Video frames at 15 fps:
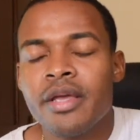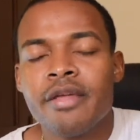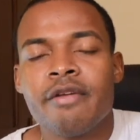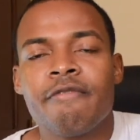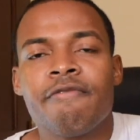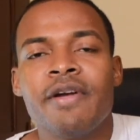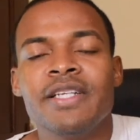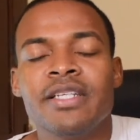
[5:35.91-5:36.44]

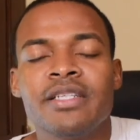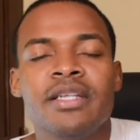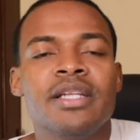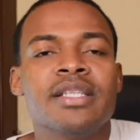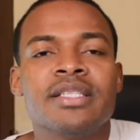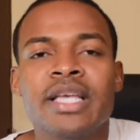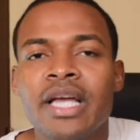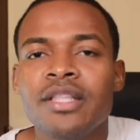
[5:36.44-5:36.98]
Your friend has a
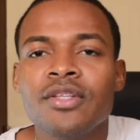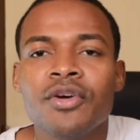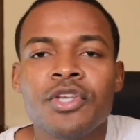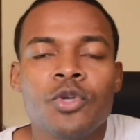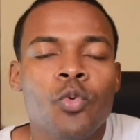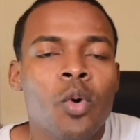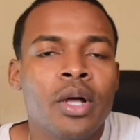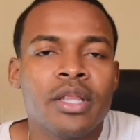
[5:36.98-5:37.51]
Nintendo,
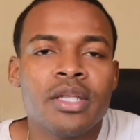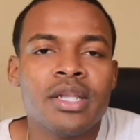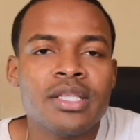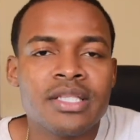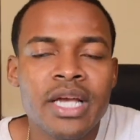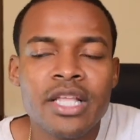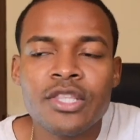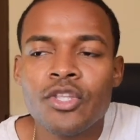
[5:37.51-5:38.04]
you want the
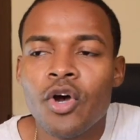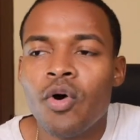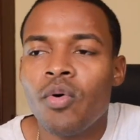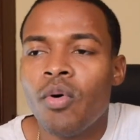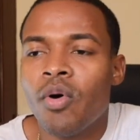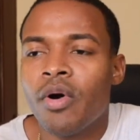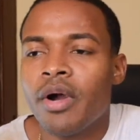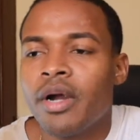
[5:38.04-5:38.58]
Nintendo
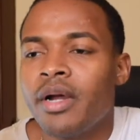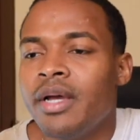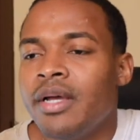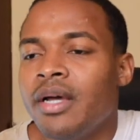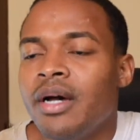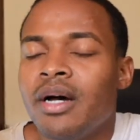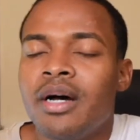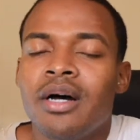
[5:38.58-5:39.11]
or
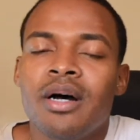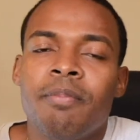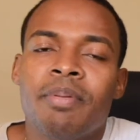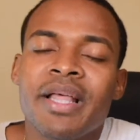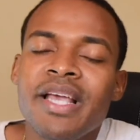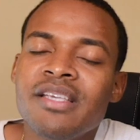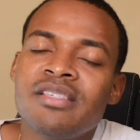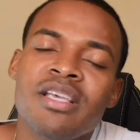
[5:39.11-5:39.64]
uh, a
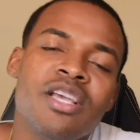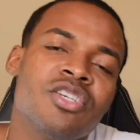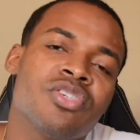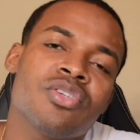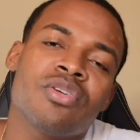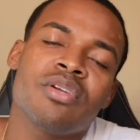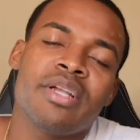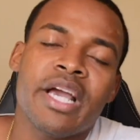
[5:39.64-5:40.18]

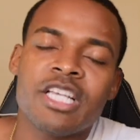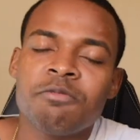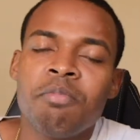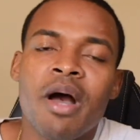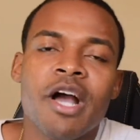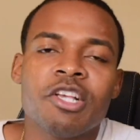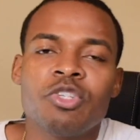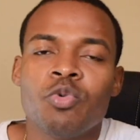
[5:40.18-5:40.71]
PlayStation or an
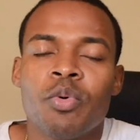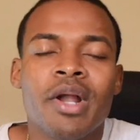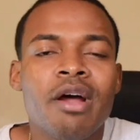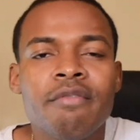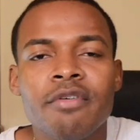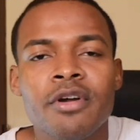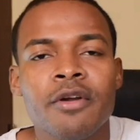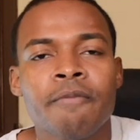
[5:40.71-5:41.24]
Xbox,
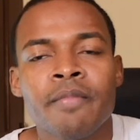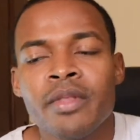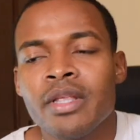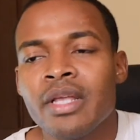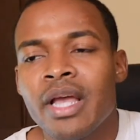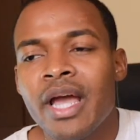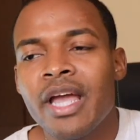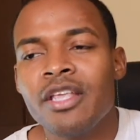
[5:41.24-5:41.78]
whatever
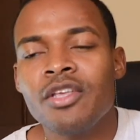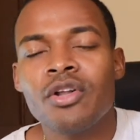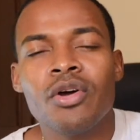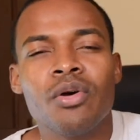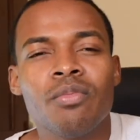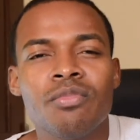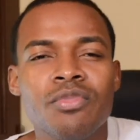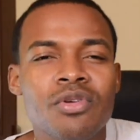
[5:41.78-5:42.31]
and you
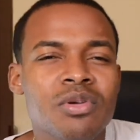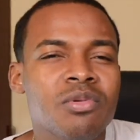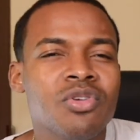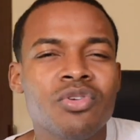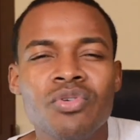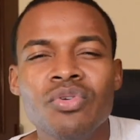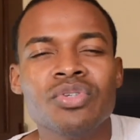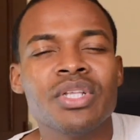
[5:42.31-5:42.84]
know you,
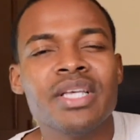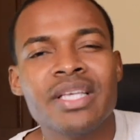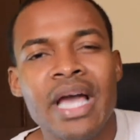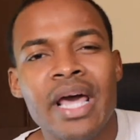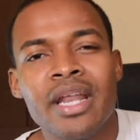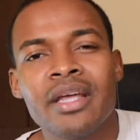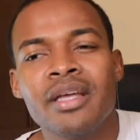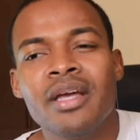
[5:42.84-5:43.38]
you usually
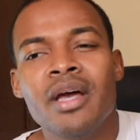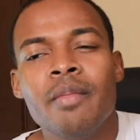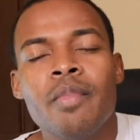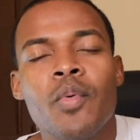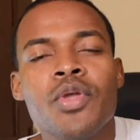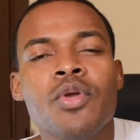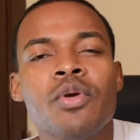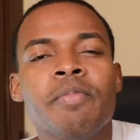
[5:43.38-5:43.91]
get it
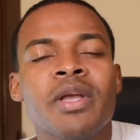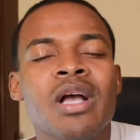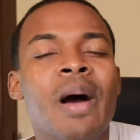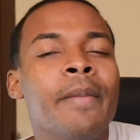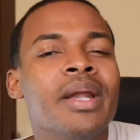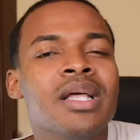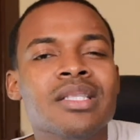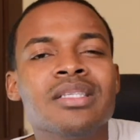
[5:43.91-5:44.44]
but when you
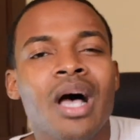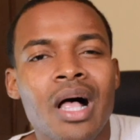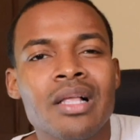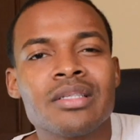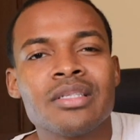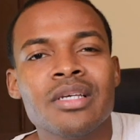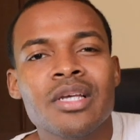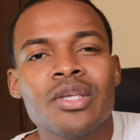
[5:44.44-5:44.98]
become an
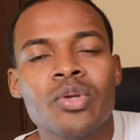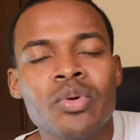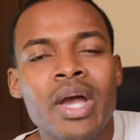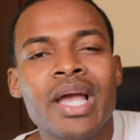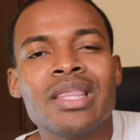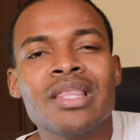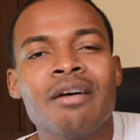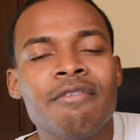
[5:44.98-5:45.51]
adult you
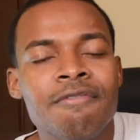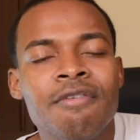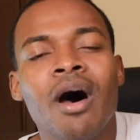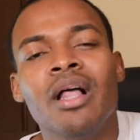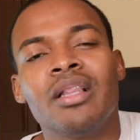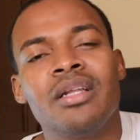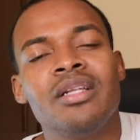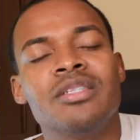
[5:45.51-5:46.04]
end up
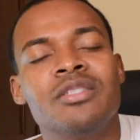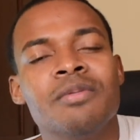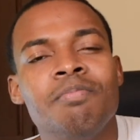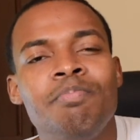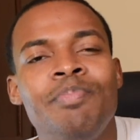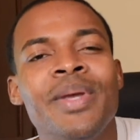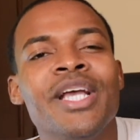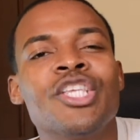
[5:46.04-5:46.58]
falling into
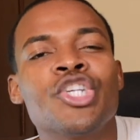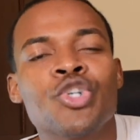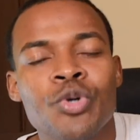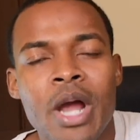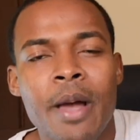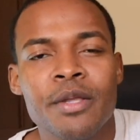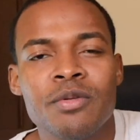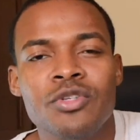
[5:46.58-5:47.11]
big
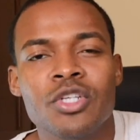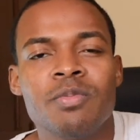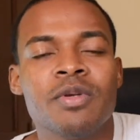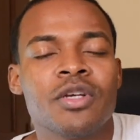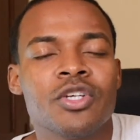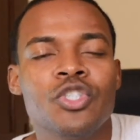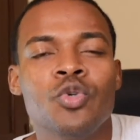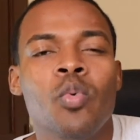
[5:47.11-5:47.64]
traps just
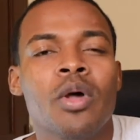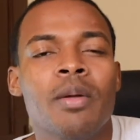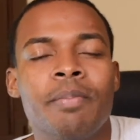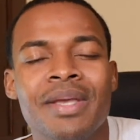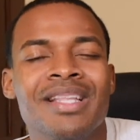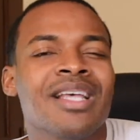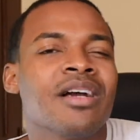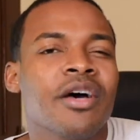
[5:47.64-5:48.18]
because you want to
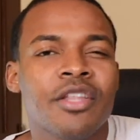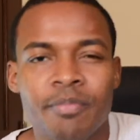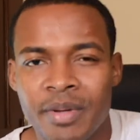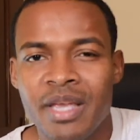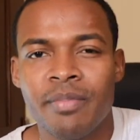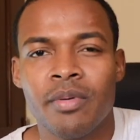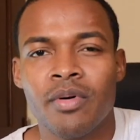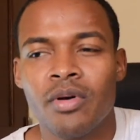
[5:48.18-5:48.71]
be like other
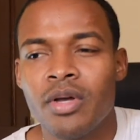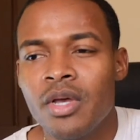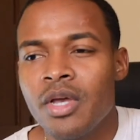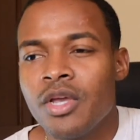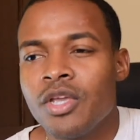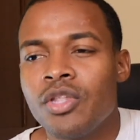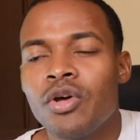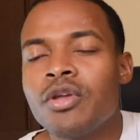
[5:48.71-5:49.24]
people
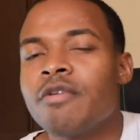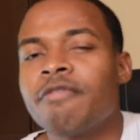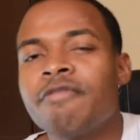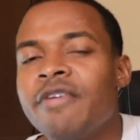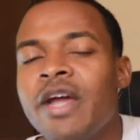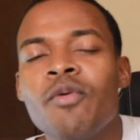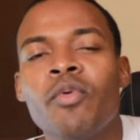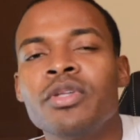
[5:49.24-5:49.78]
you know your
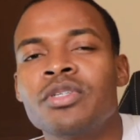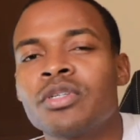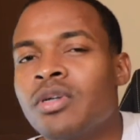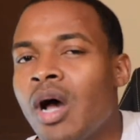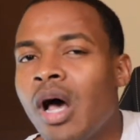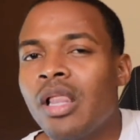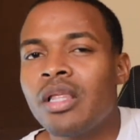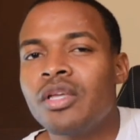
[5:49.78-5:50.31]
friend went to
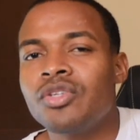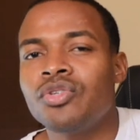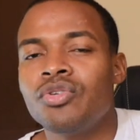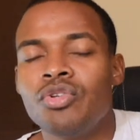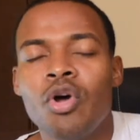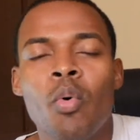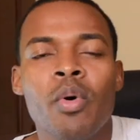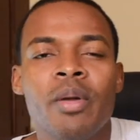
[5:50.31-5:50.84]
college
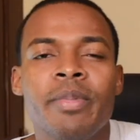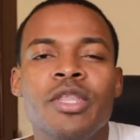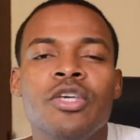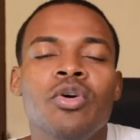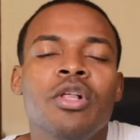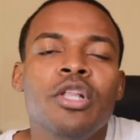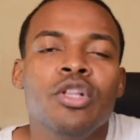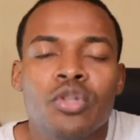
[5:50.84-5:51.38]
you don't want to be
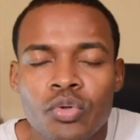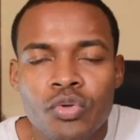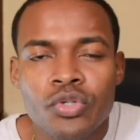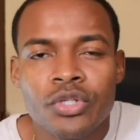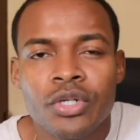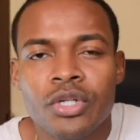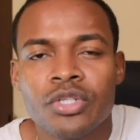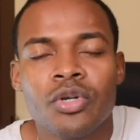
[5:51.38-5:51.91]
the only
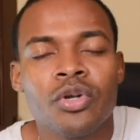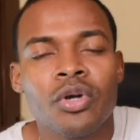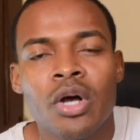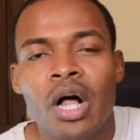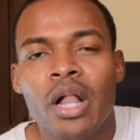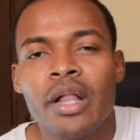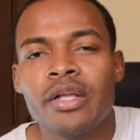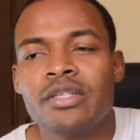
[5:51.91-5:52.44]
loser that doesn't go to
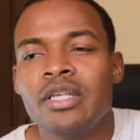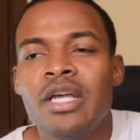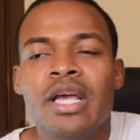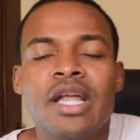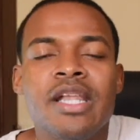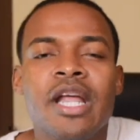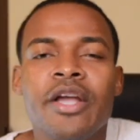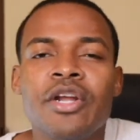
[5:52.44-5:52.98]
college
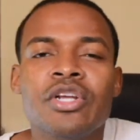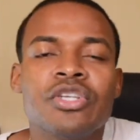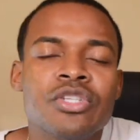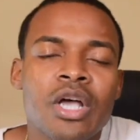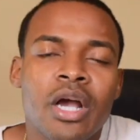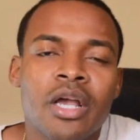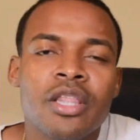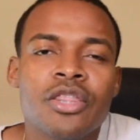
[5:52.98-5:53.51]
now you're
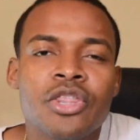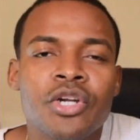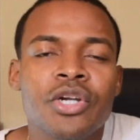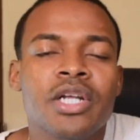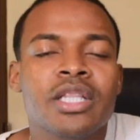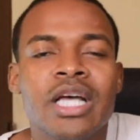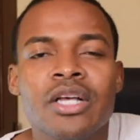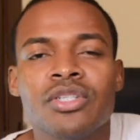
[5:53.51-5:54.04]
stuck in
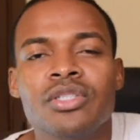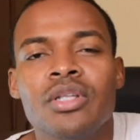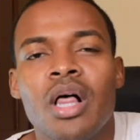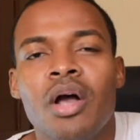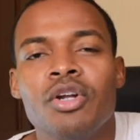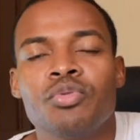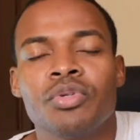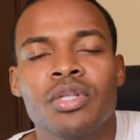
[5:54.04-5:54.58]

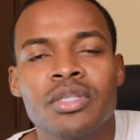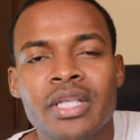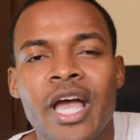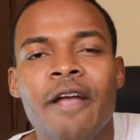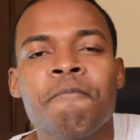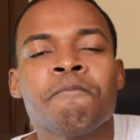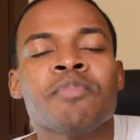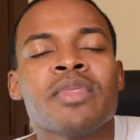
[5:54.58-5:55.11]
$30000 worth of
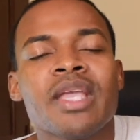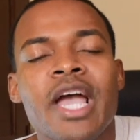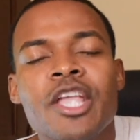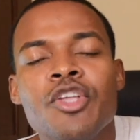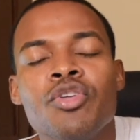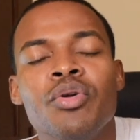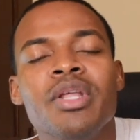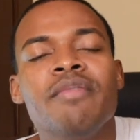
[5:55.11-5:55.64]
debt
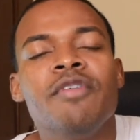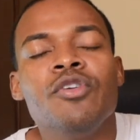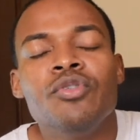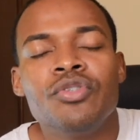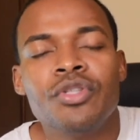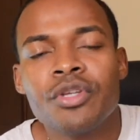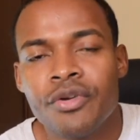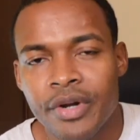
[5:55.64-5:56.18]
and you don't even
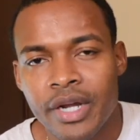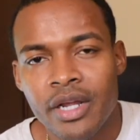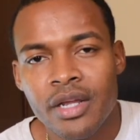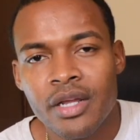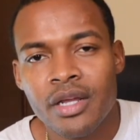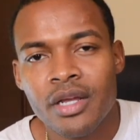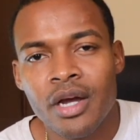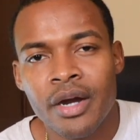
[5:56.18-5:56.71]
use a degree
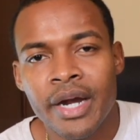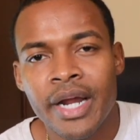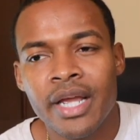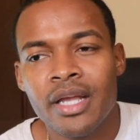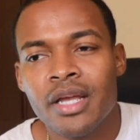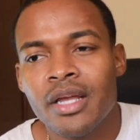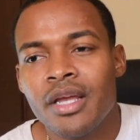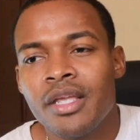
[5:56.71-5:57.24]
all
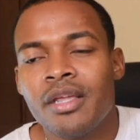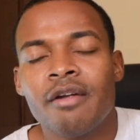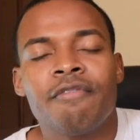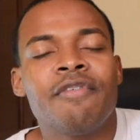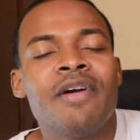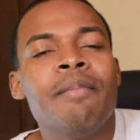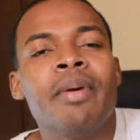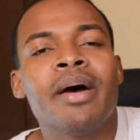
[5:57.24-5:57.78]
right your
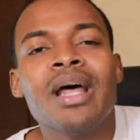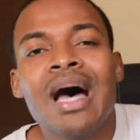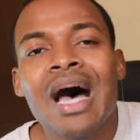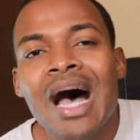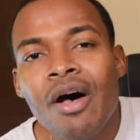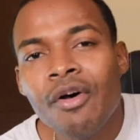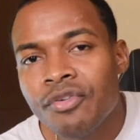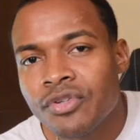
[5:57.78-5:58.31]
friend bought a
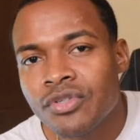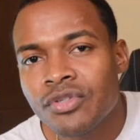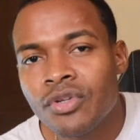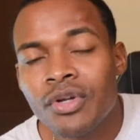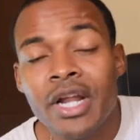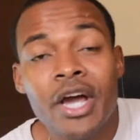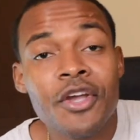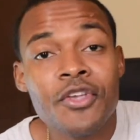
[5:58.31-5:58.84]
house
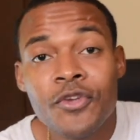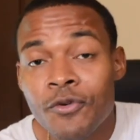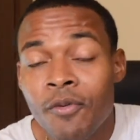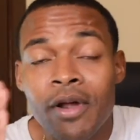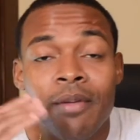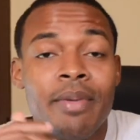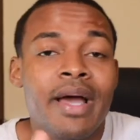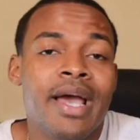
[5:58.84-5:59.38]
so now you
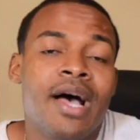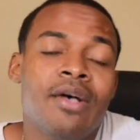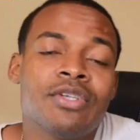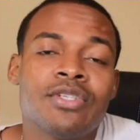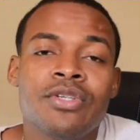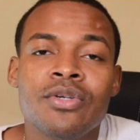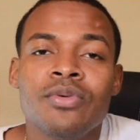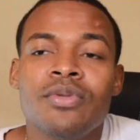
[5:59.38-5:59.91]
want to buy a
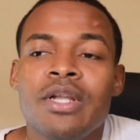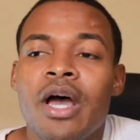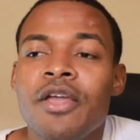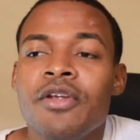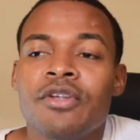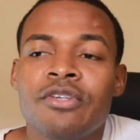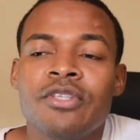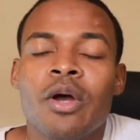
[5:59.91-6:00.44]
house too now
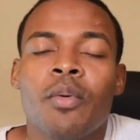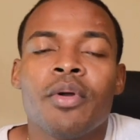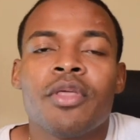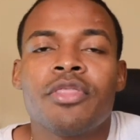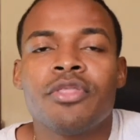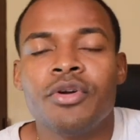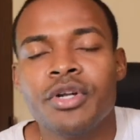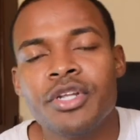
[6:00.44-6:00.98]
you're stuck with
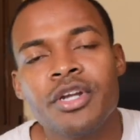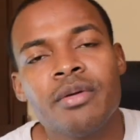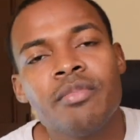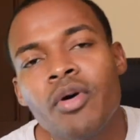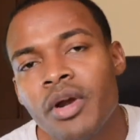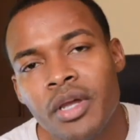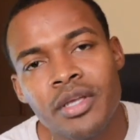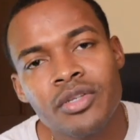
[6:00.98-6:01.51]
a 30 year
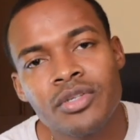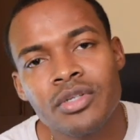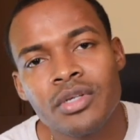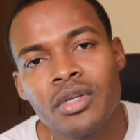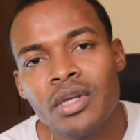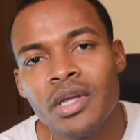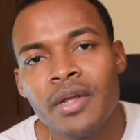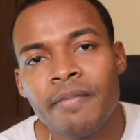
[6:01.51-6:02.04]
mortgage
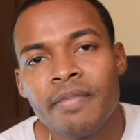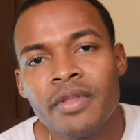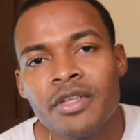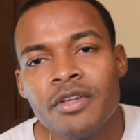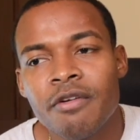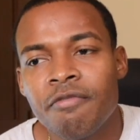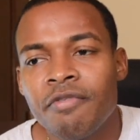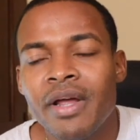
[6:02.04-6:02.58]

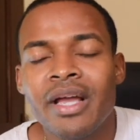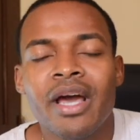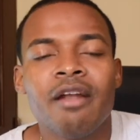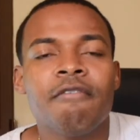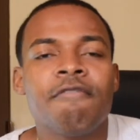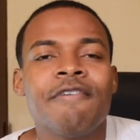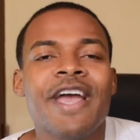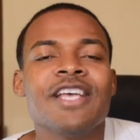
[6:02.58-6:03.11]
your friend got
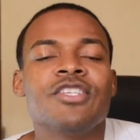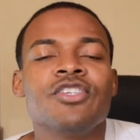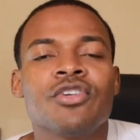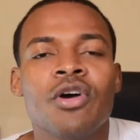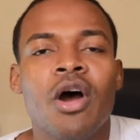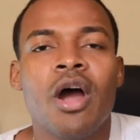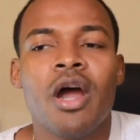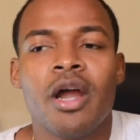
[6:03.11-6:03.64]
a fancy
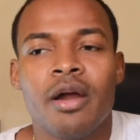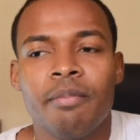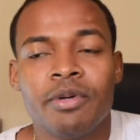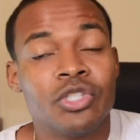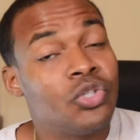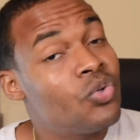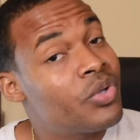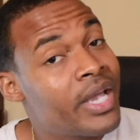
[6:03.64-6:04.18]
car
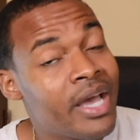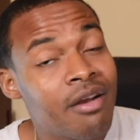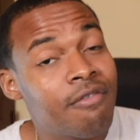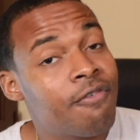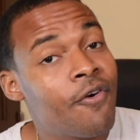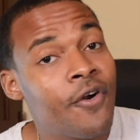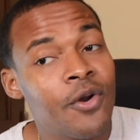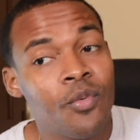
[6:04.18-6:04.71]
but you can't
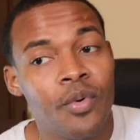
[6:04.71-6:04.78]
afford